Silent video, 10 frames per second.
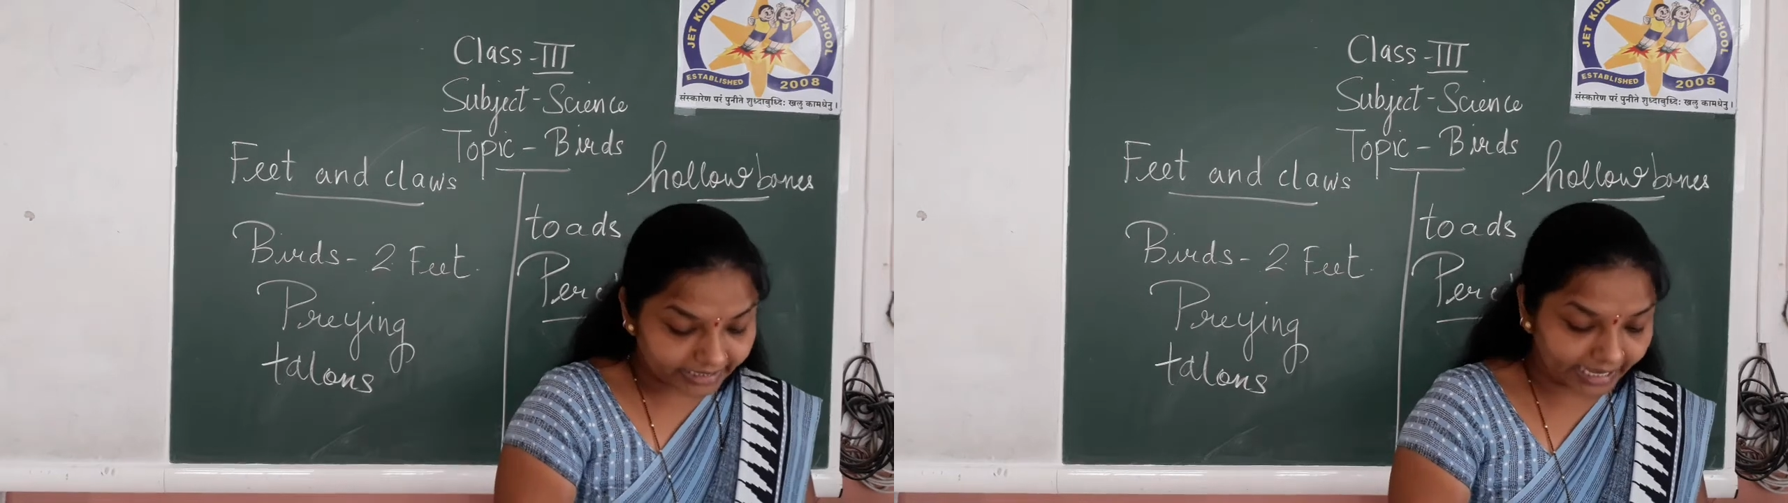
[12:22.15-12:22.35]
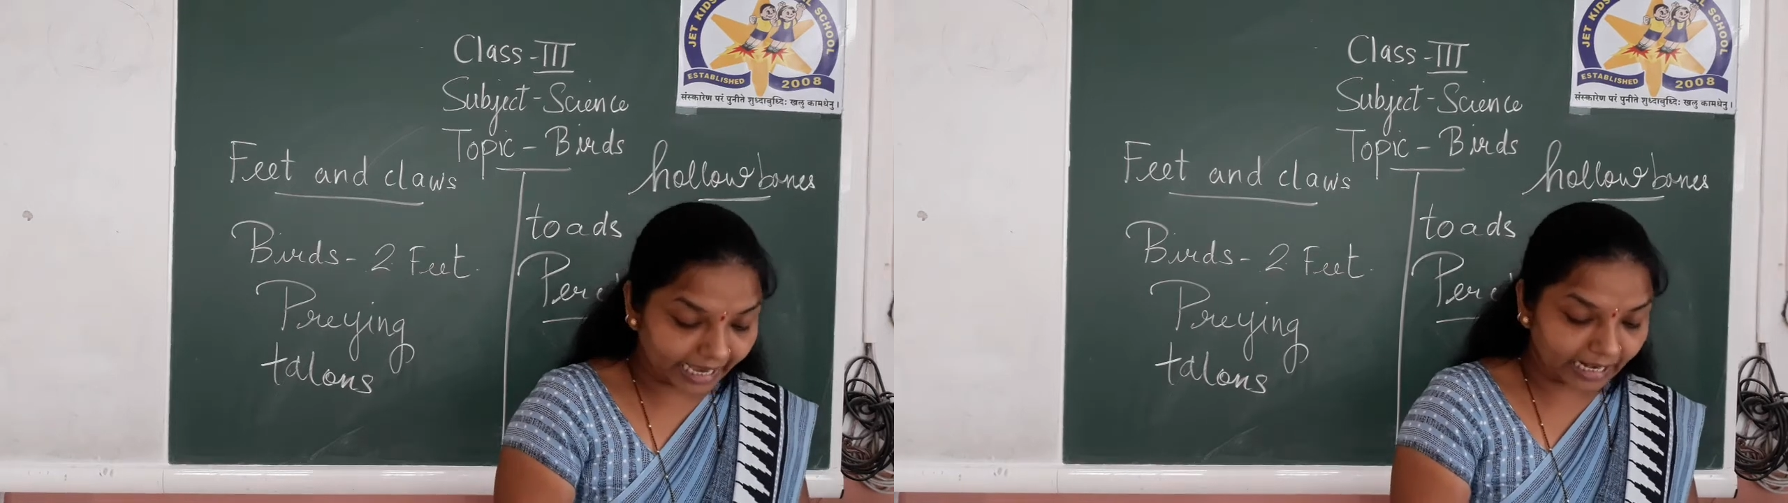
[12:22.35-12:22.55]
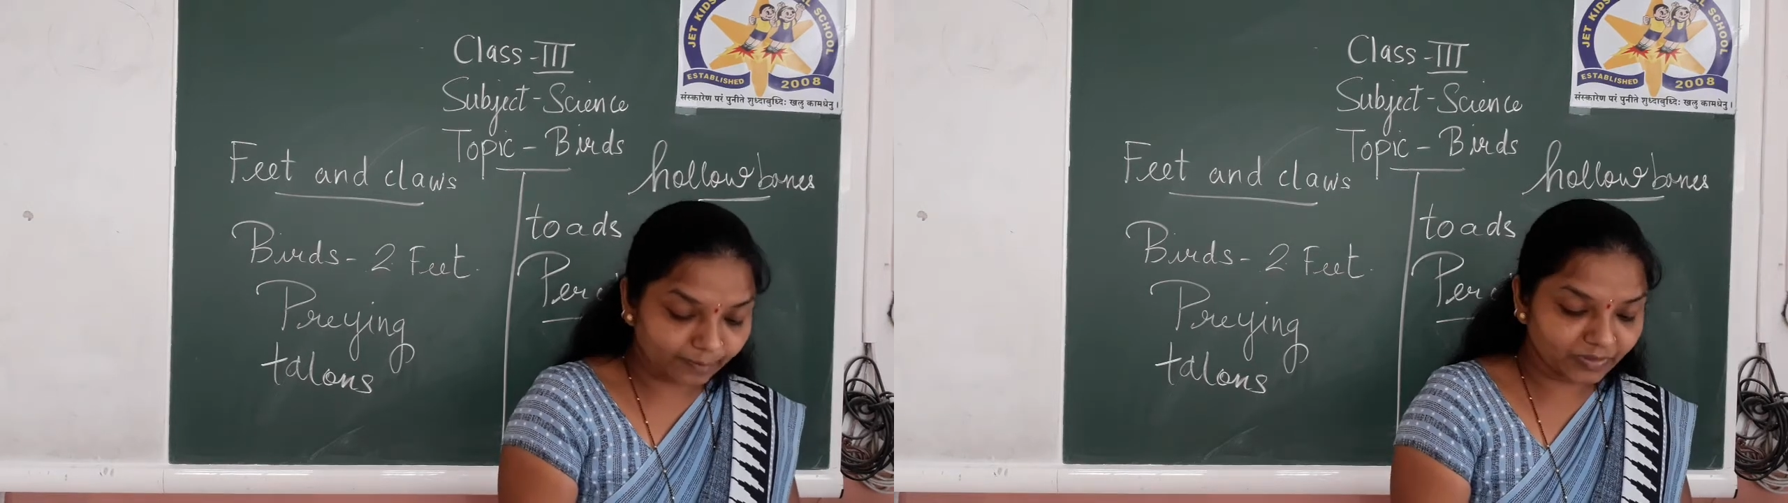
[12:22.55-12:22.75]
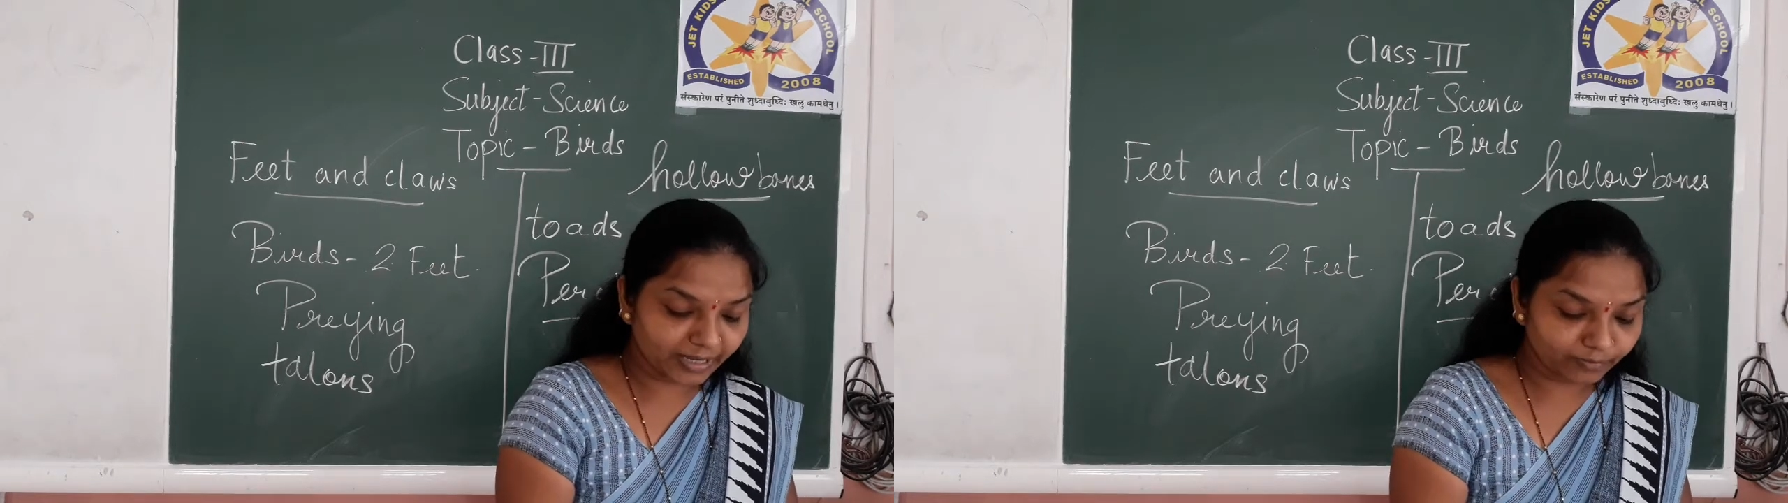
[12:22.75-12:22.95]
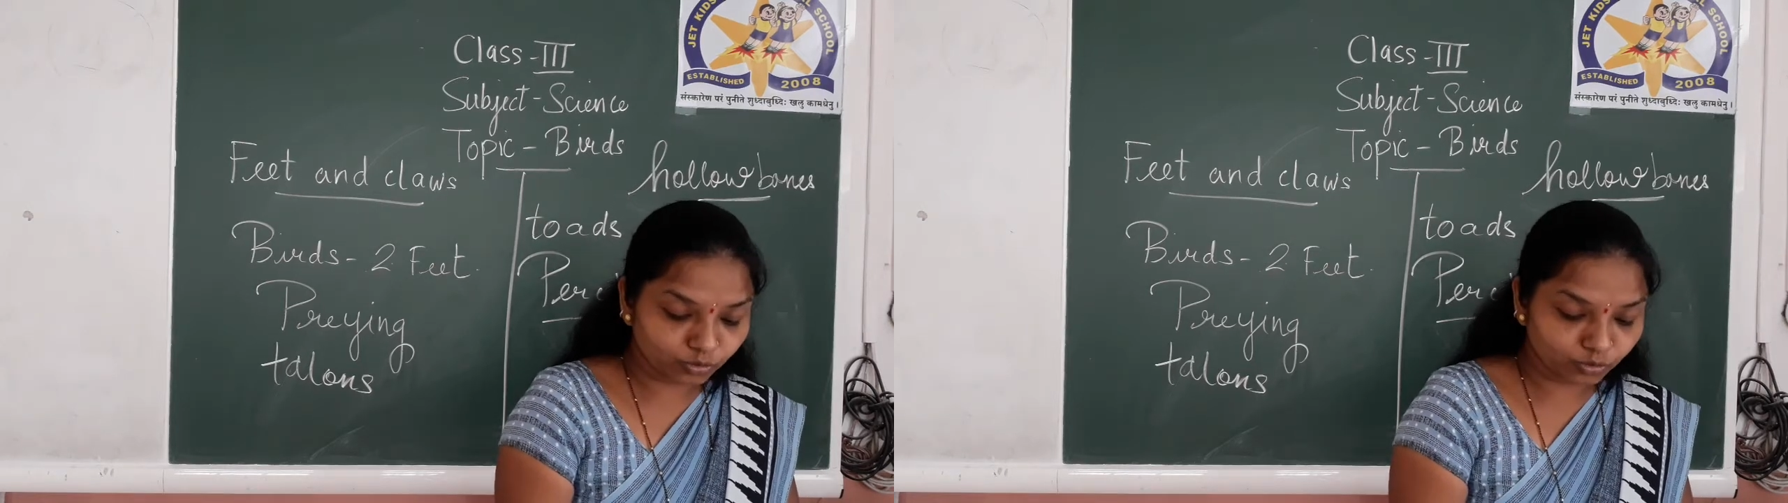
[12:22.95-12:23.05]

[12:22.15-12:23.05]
they help them